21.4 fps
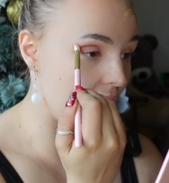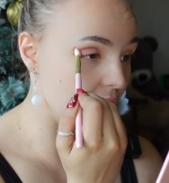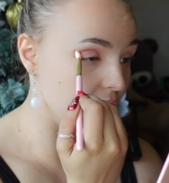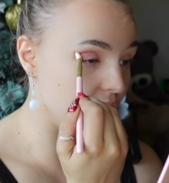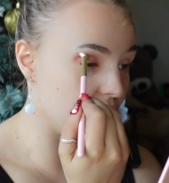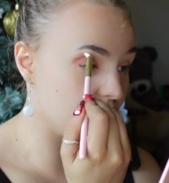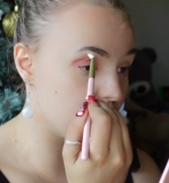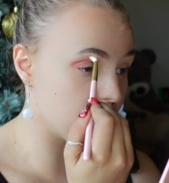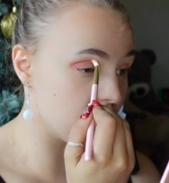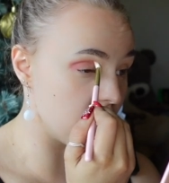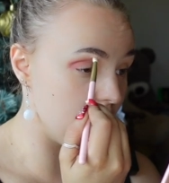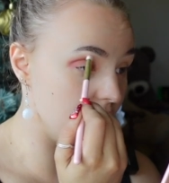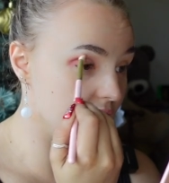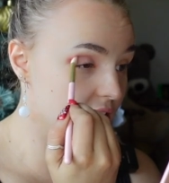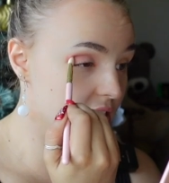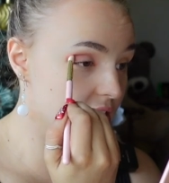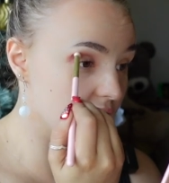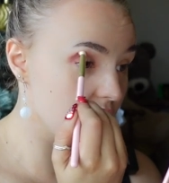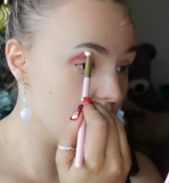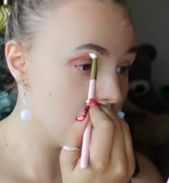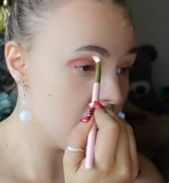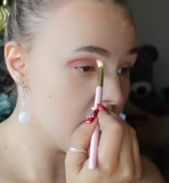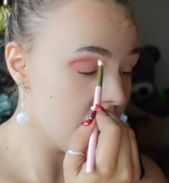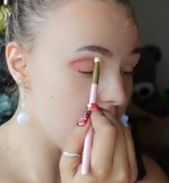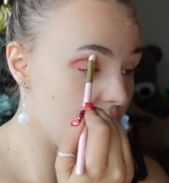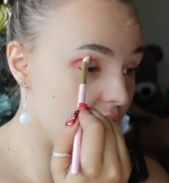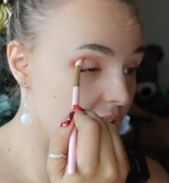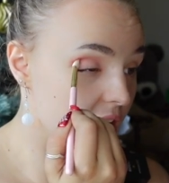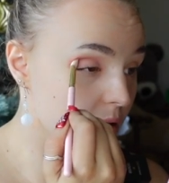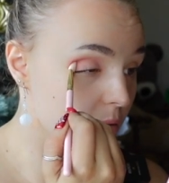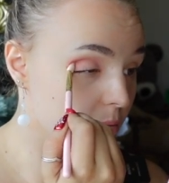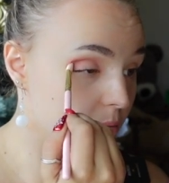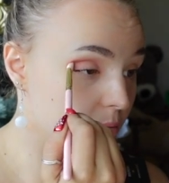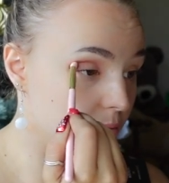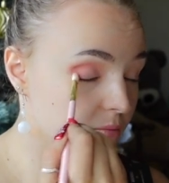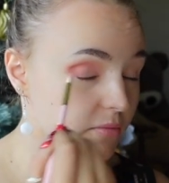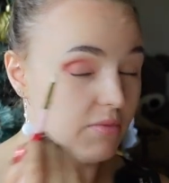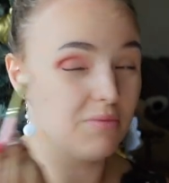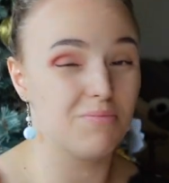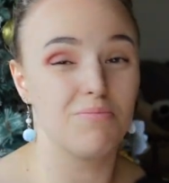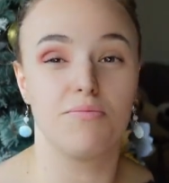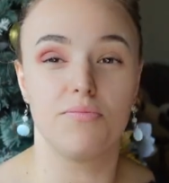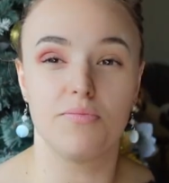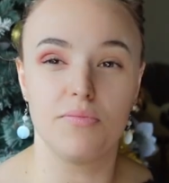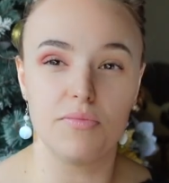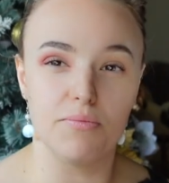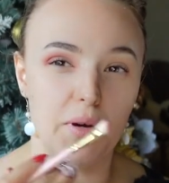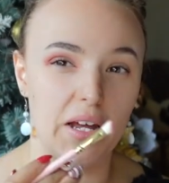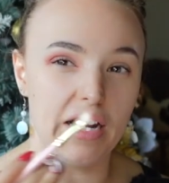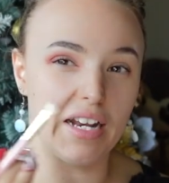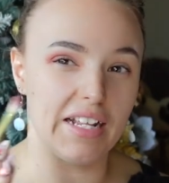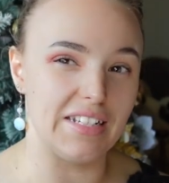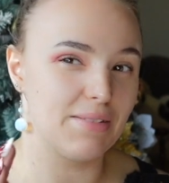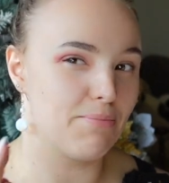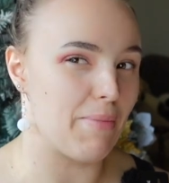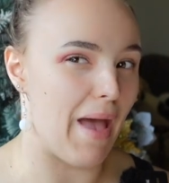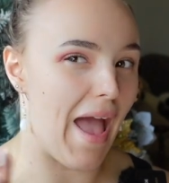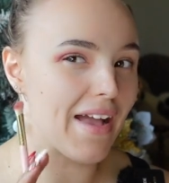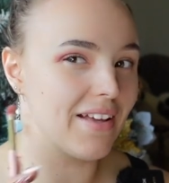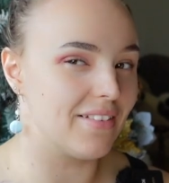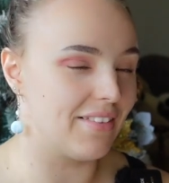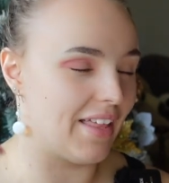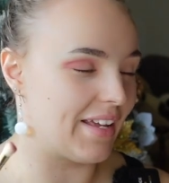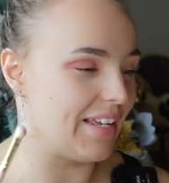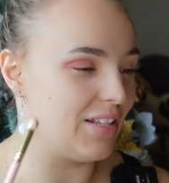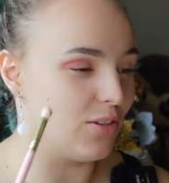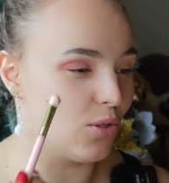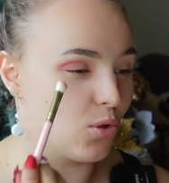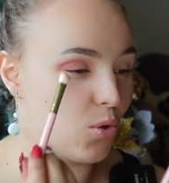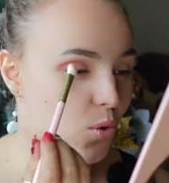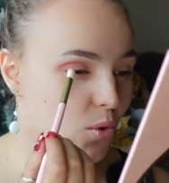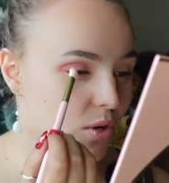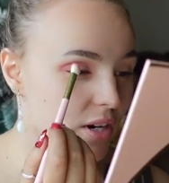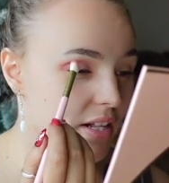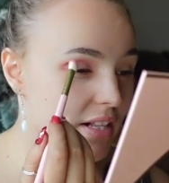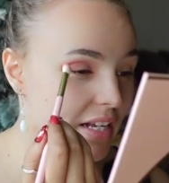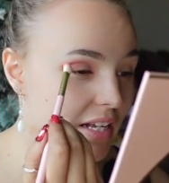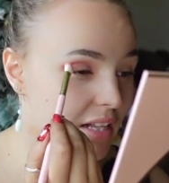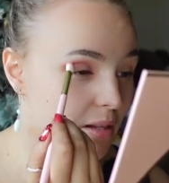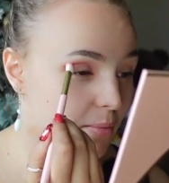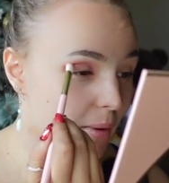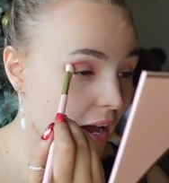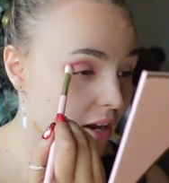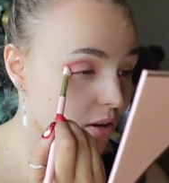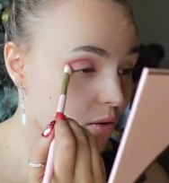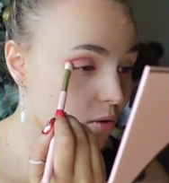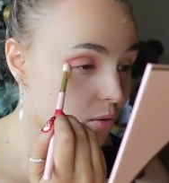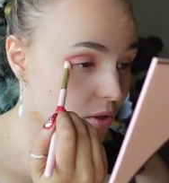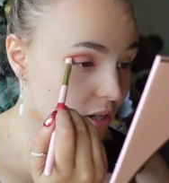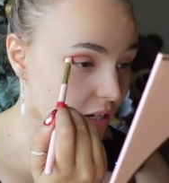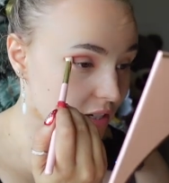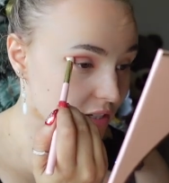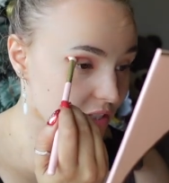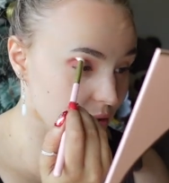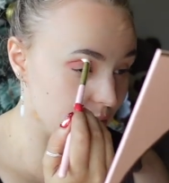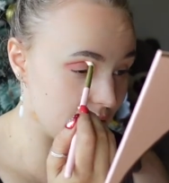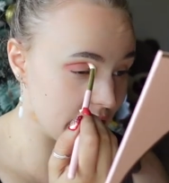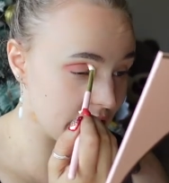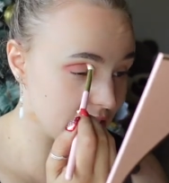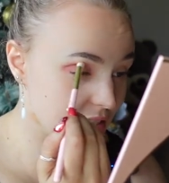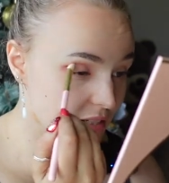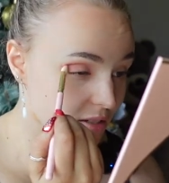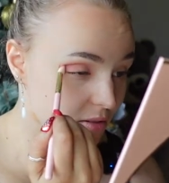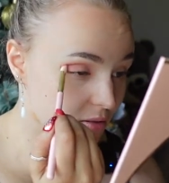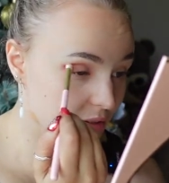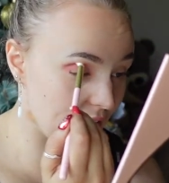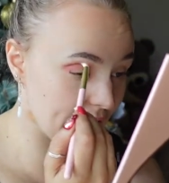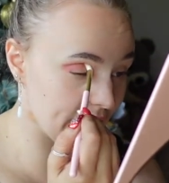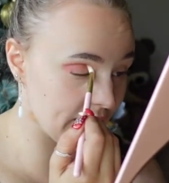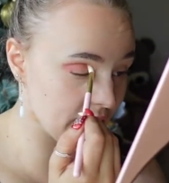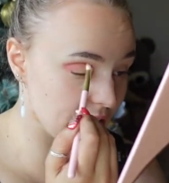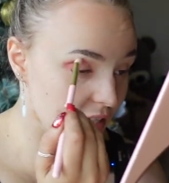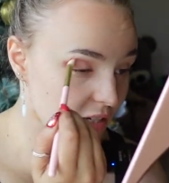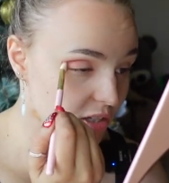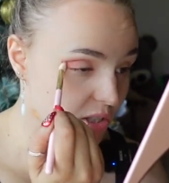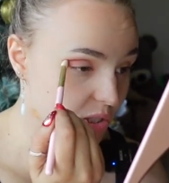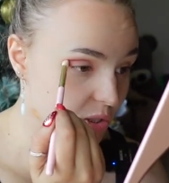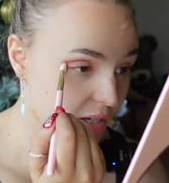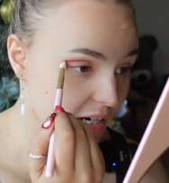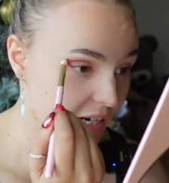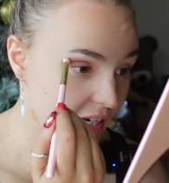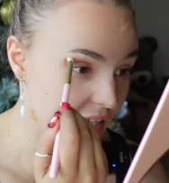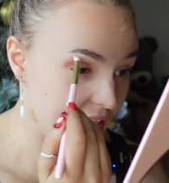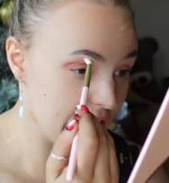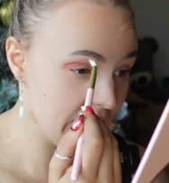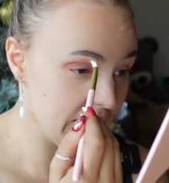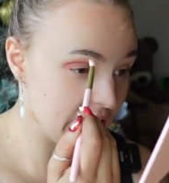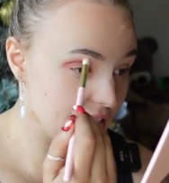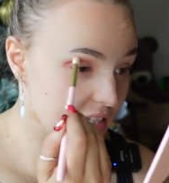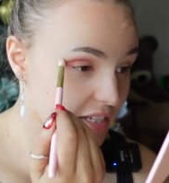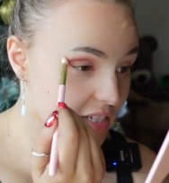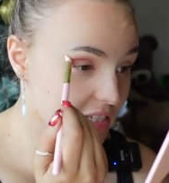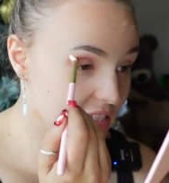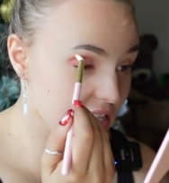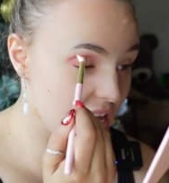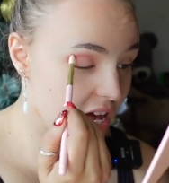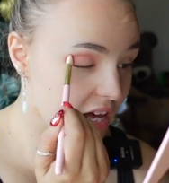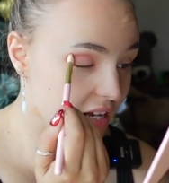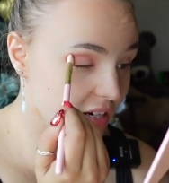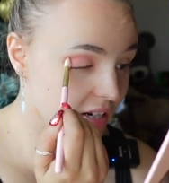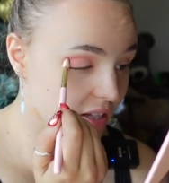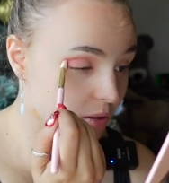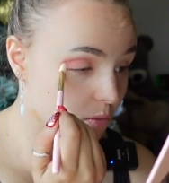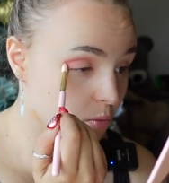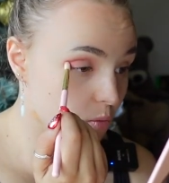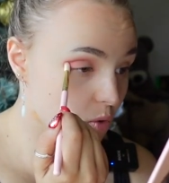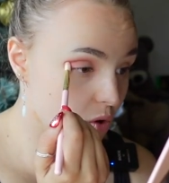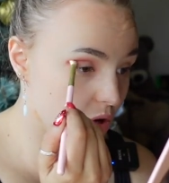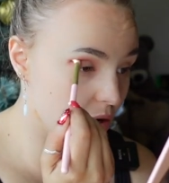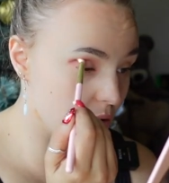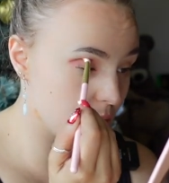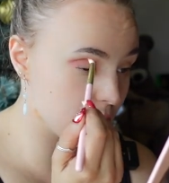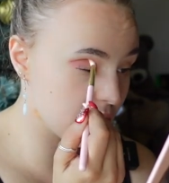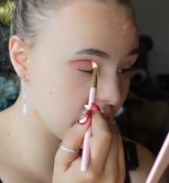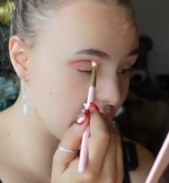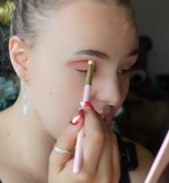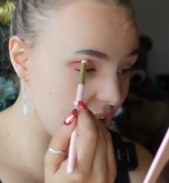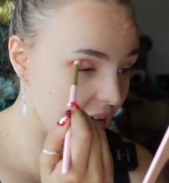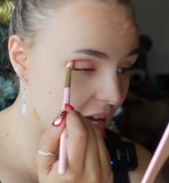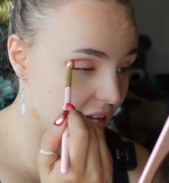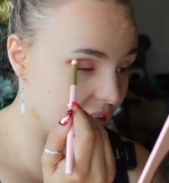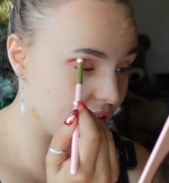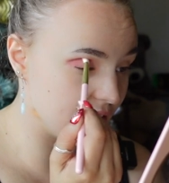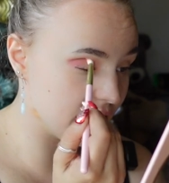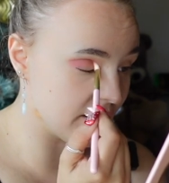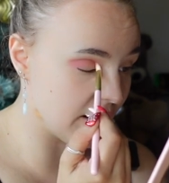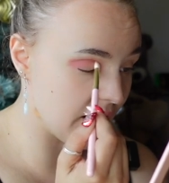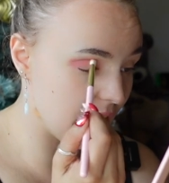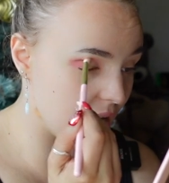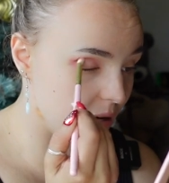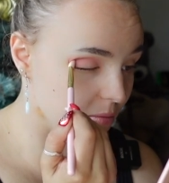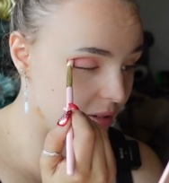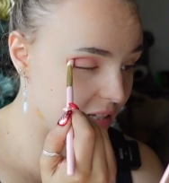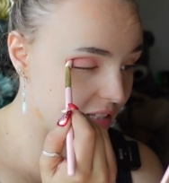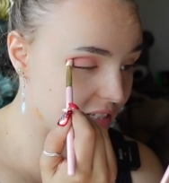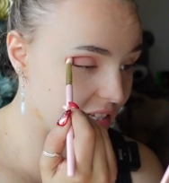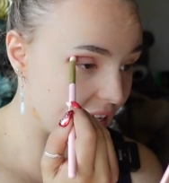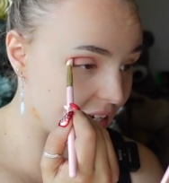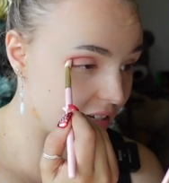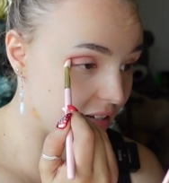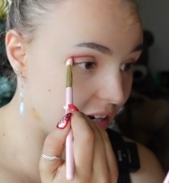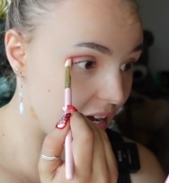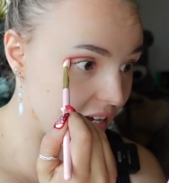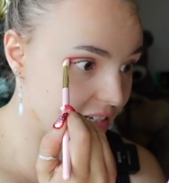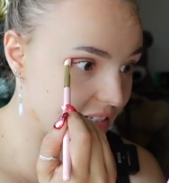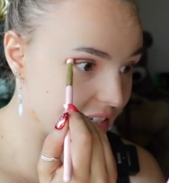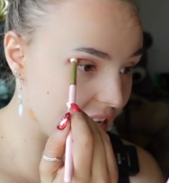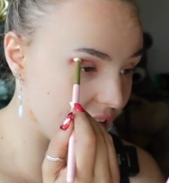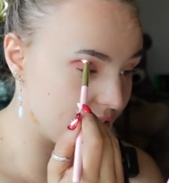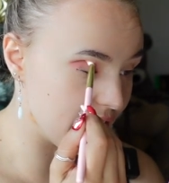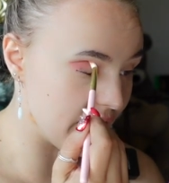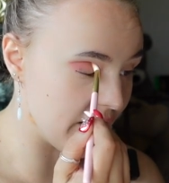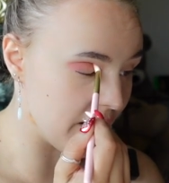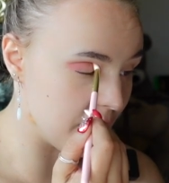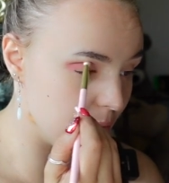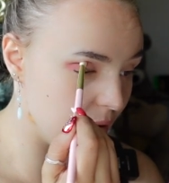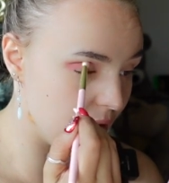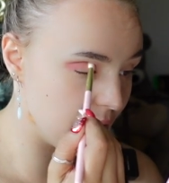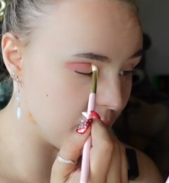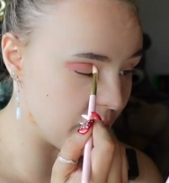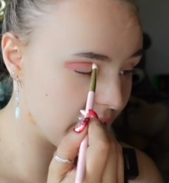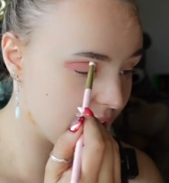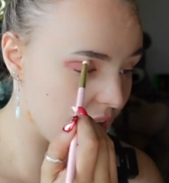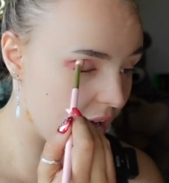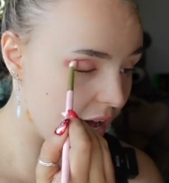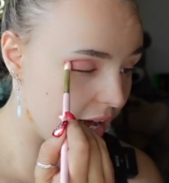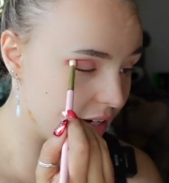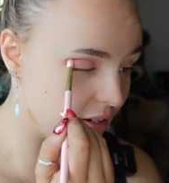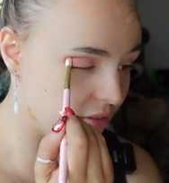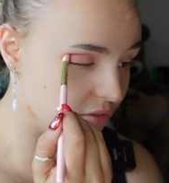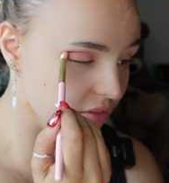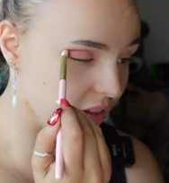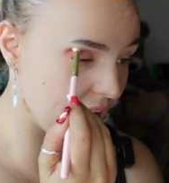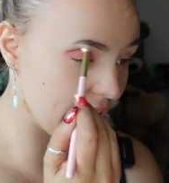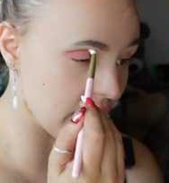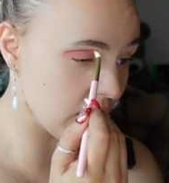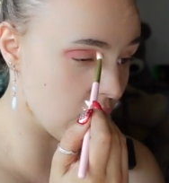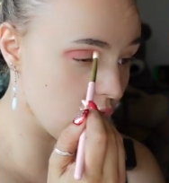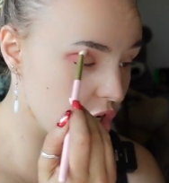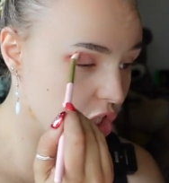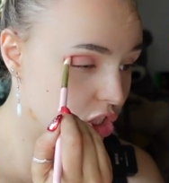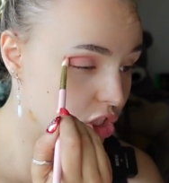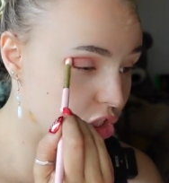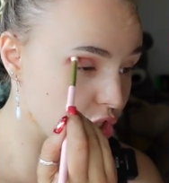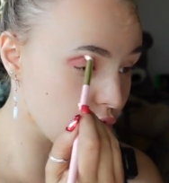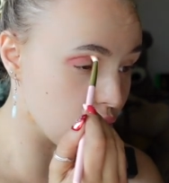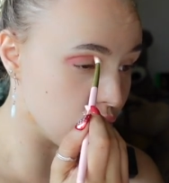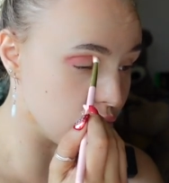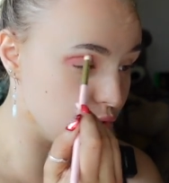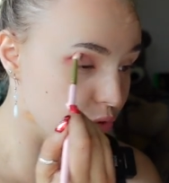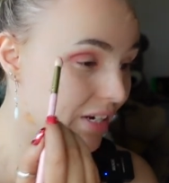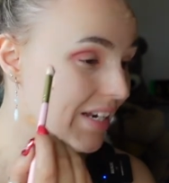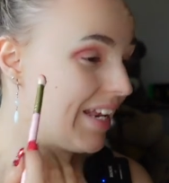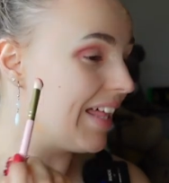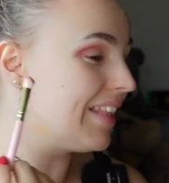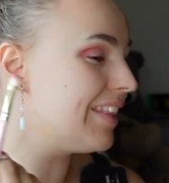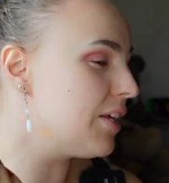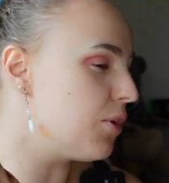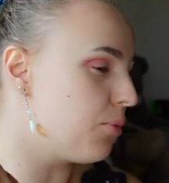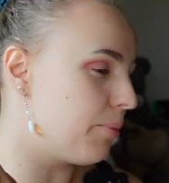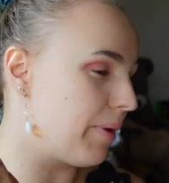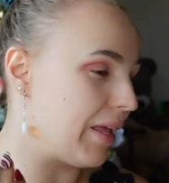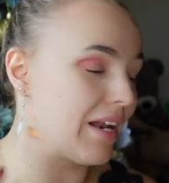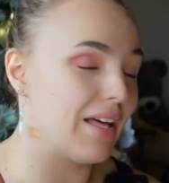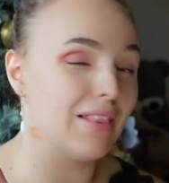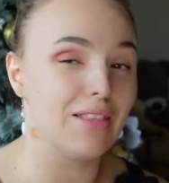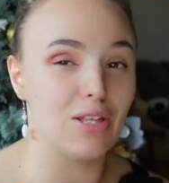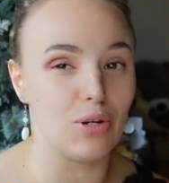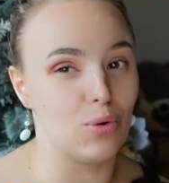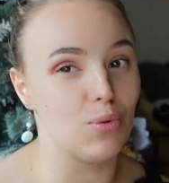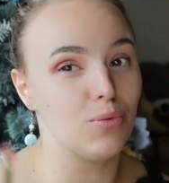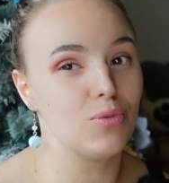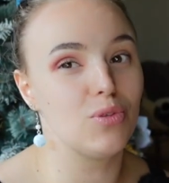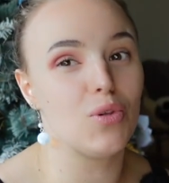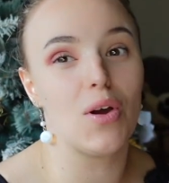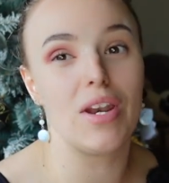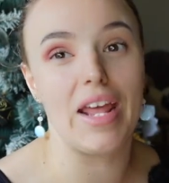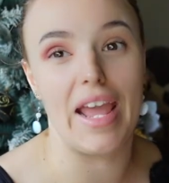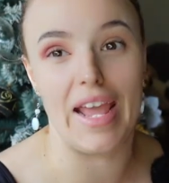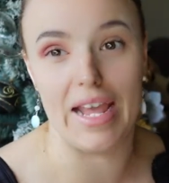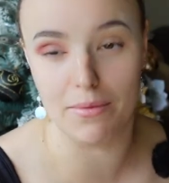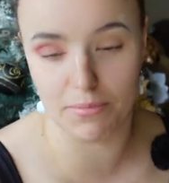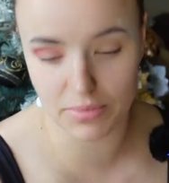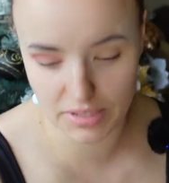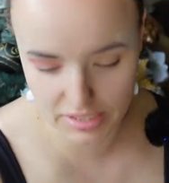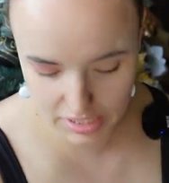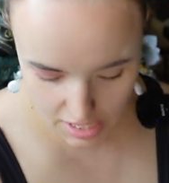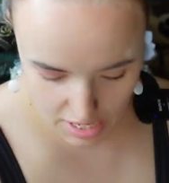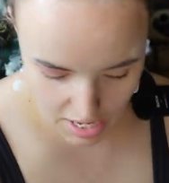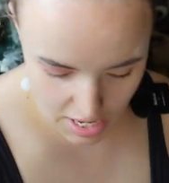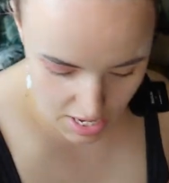out the front, but it's back like in the corner, like in the back corner. So we can still like enjoy the sun and the warmth and it's like nice out there, but we're kind of like secluded a little, not heaps.